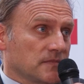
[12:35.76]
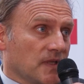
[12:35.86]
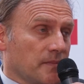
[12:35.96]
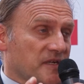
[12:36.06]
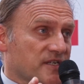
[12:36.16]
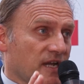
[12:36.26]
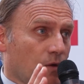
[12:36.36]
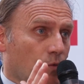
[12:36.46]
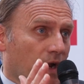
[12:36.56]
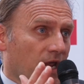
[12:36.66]

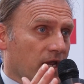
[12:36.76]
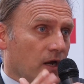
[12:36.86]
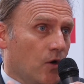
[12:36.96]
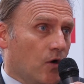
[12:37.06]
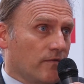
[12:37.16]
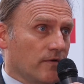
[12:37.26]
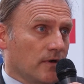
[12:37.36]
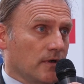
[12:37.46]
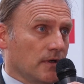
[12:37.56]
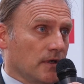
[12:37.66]
way of
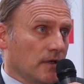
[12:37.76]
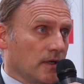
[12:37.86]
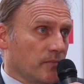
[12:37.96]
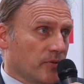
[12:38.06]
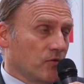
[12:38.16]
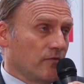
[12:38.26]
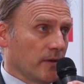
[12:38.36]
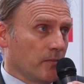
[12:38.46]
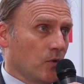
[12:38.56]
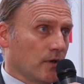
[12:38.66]

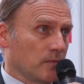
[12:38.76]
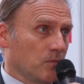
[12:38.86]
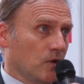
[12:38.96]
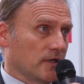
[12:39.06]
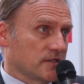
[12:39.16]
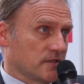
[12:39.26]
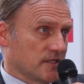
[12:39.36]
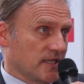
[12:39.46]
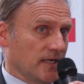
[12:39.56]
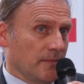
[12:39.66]
improving more and more the
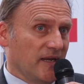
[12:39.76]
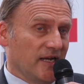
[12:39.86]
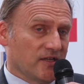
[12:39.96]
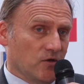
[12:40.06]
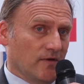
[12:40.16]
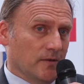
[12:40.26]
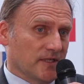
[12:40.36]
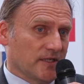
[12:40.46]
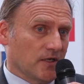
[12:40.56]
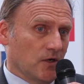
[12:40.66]
sustainability of our
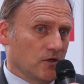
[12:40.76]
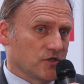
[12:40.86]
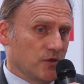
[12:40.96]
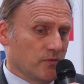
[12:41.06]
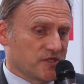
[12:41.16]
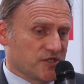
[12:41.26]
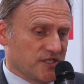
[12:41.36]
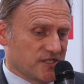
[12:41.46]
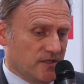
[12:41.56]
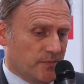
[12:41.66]
technology, which
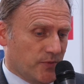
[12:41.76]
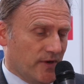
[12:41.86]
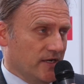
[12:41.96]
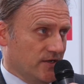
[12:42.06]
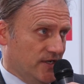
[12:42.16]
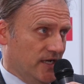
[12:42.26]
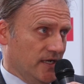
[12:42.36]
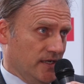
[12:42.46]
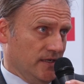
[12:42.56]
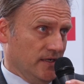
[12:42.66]
is the
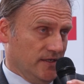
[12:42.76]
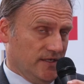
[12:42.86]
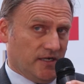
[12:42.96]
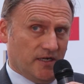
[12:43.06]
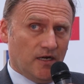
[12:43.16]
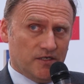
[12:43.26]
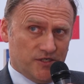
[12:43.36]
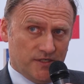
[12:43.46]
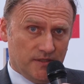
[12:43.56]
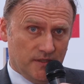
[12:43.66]
printing technology.